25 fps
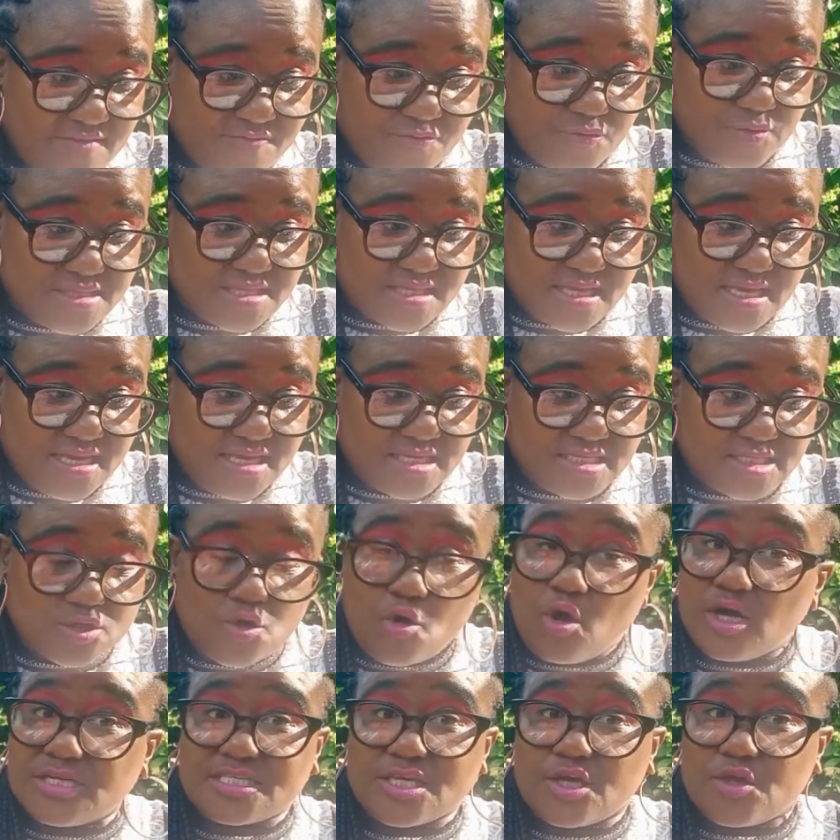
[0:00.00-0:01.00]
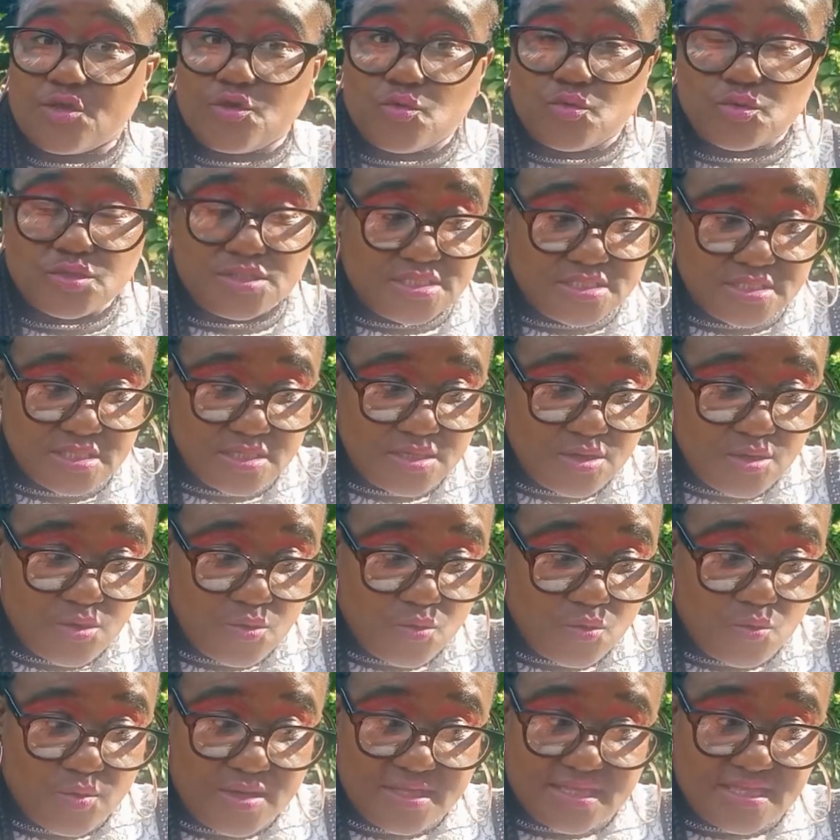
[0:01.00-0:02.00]
with kids continued
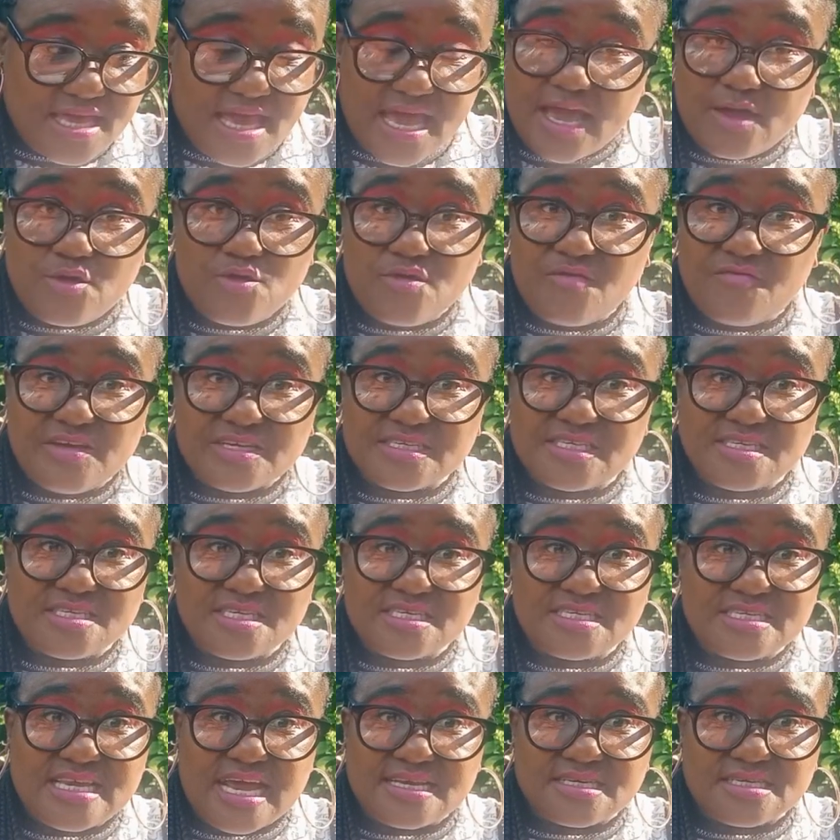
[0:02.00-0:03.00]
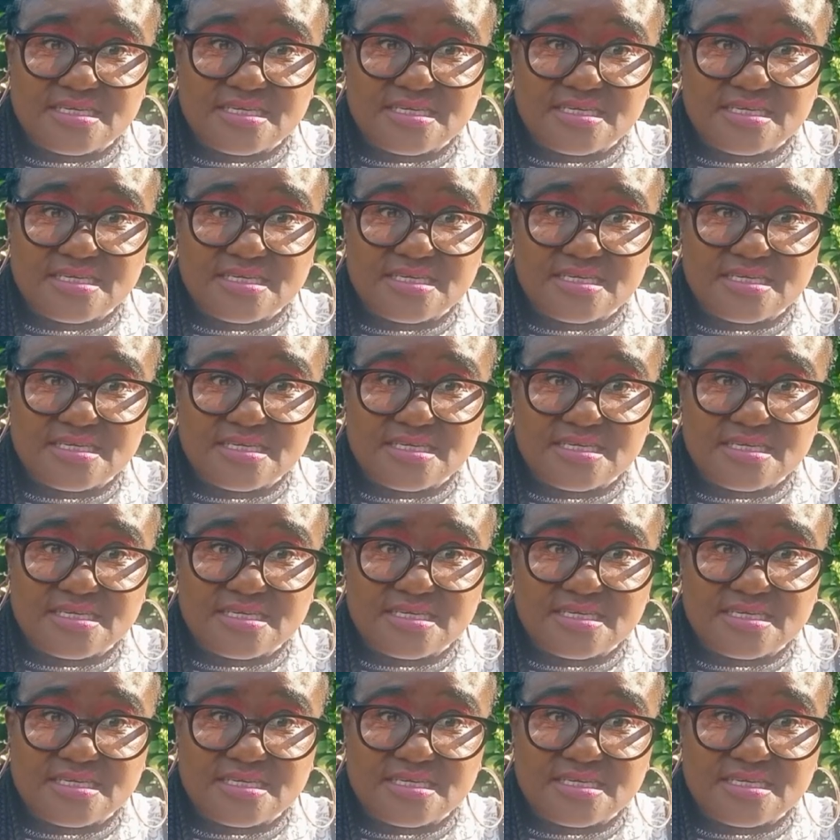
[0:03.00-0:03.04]
with their university studies.